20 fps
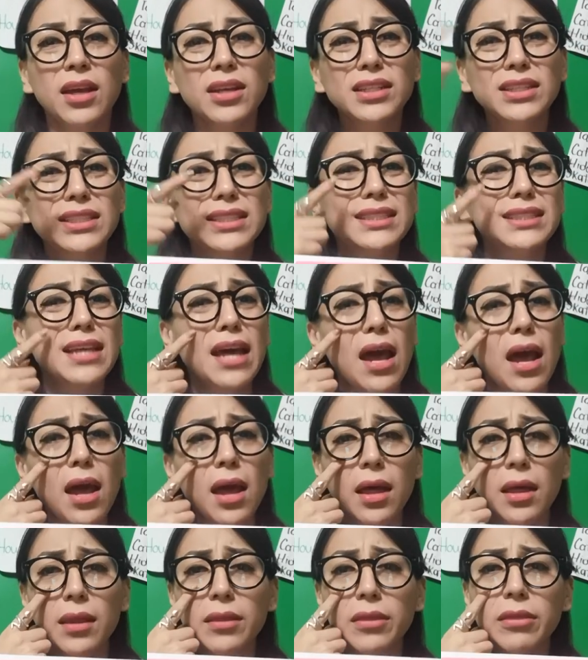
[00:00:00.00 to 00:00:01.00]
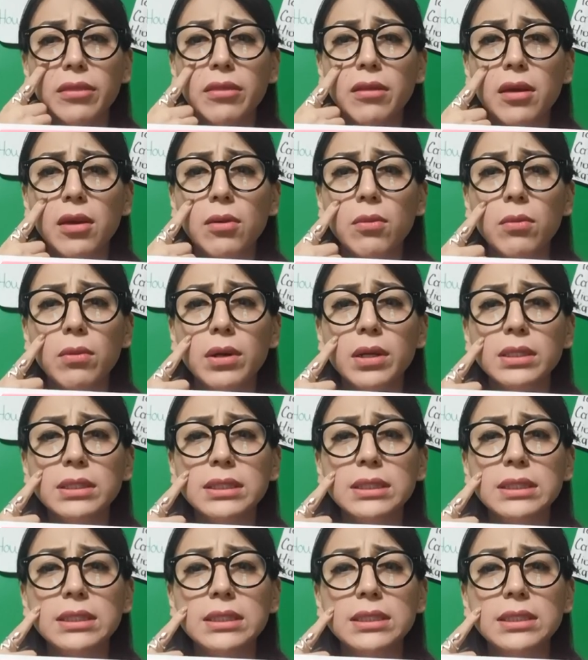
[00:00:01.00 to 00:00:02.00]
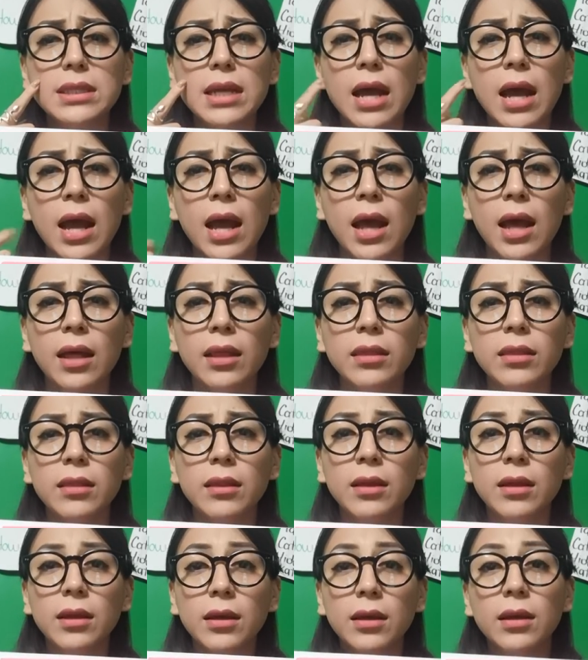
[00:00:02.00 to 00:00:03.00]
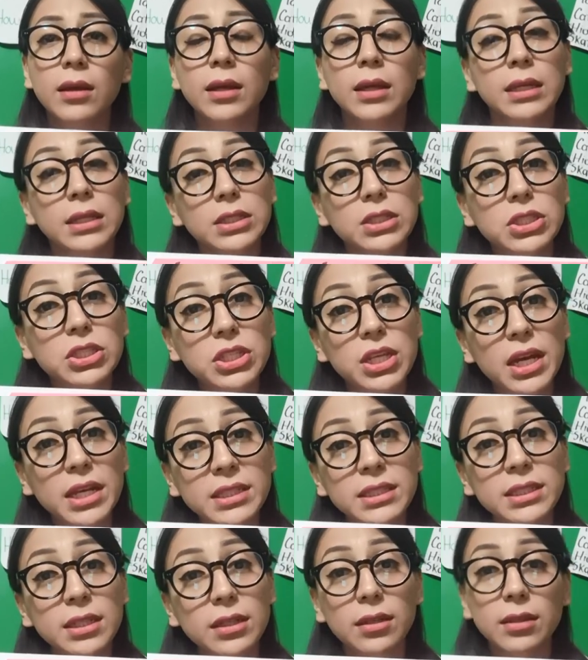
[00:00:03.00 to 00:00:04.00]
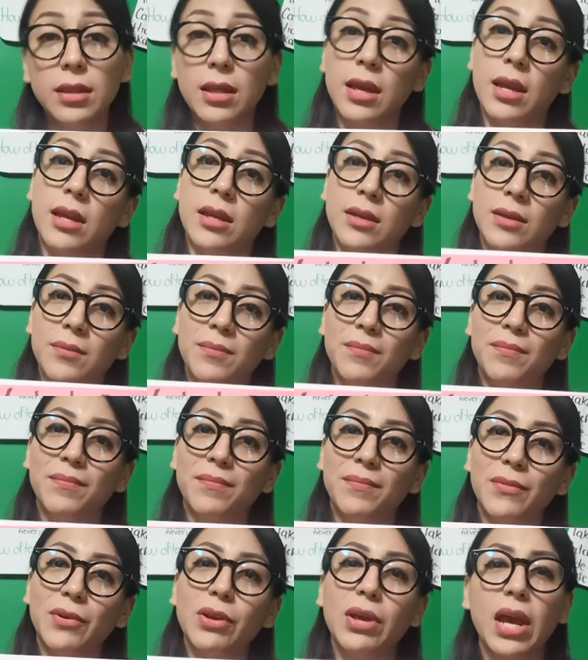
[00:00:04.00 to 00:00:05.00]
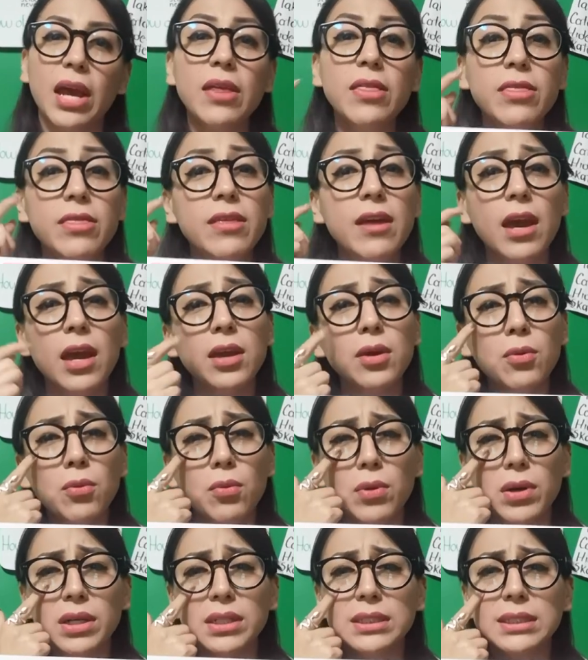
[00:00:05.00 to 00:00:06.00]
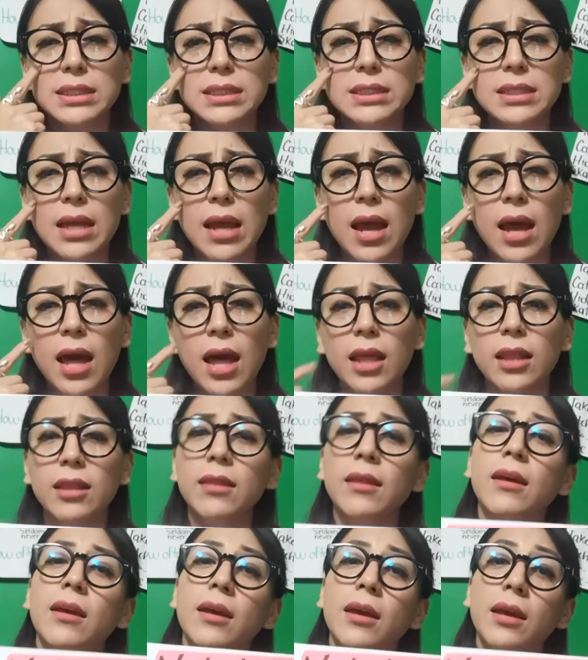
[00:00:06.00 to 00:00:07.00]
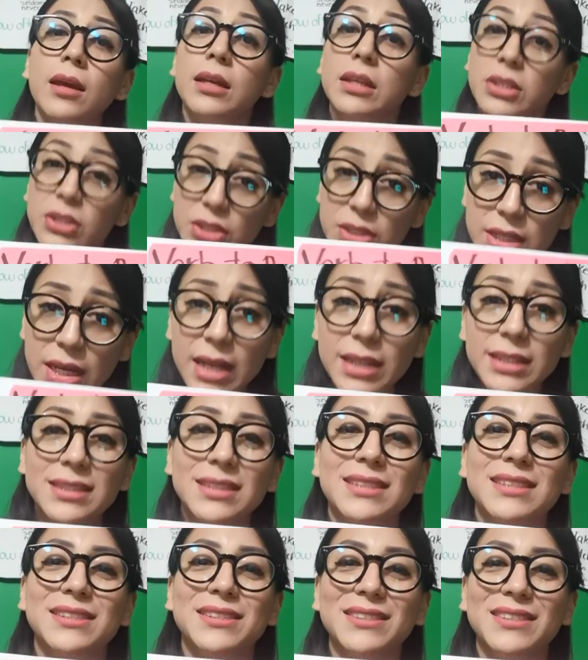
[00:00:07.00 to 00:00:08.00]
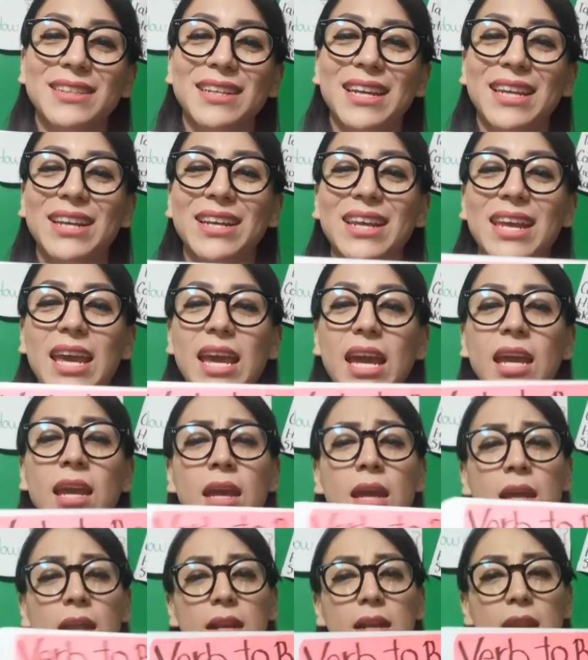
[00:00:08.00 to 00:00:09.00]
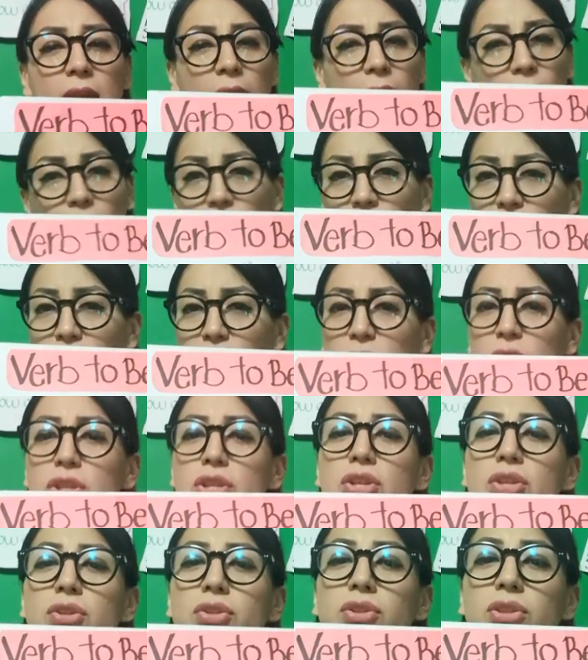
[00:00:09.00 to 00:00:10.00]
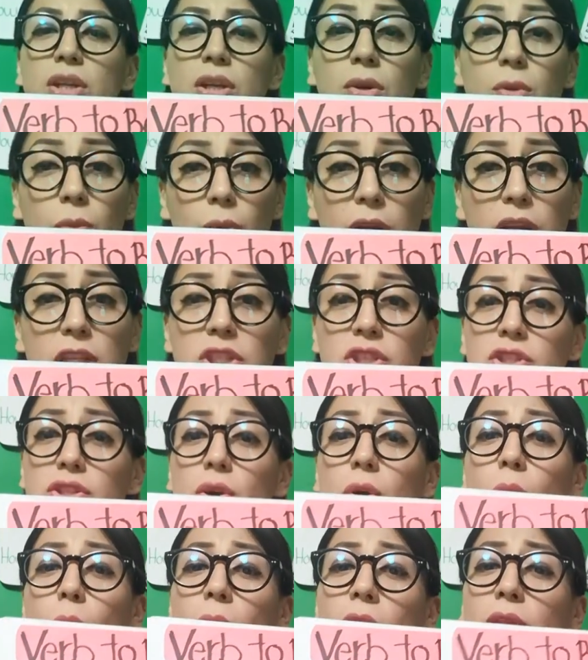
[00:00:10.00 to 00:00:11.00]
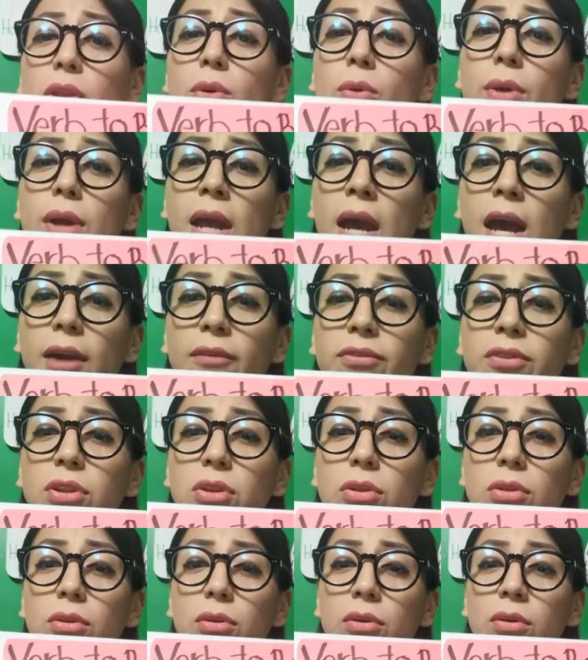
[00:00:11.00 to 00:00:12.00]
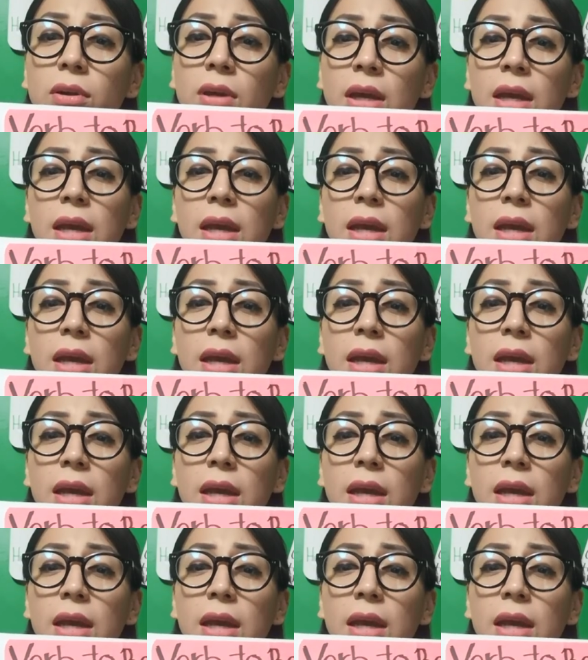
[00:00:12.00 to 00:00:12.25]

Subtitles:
sad. They were sad yesterday, okay? They were sad yesterday, okay? Now, using question. What do we have to do